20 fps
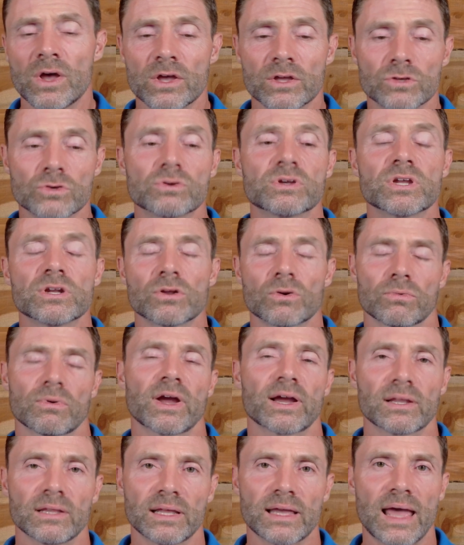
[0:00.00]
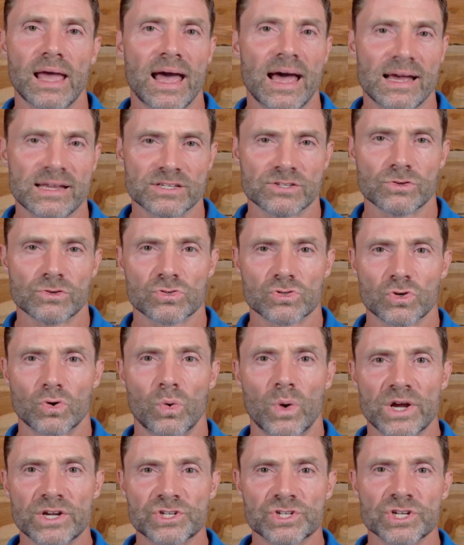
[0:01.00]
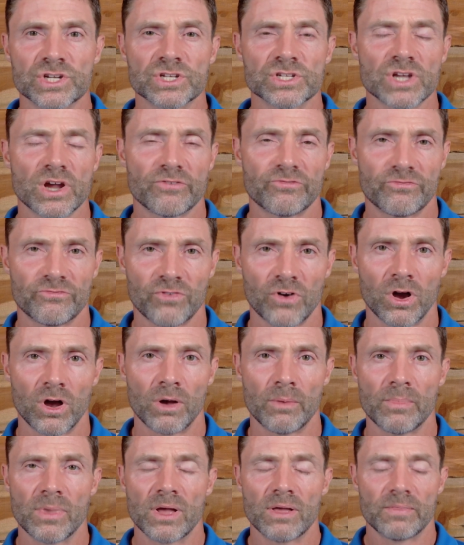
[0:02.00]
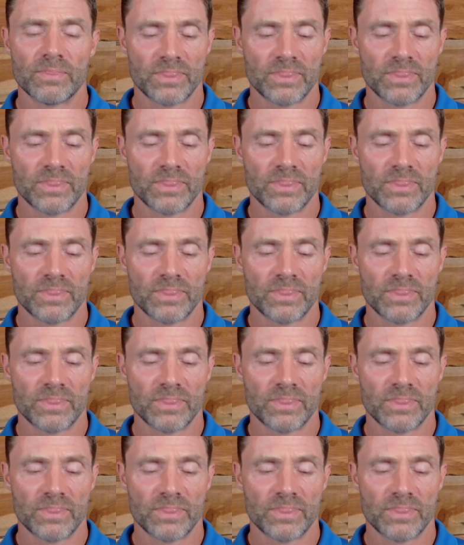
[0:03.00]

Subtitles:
you can directly ask those questions from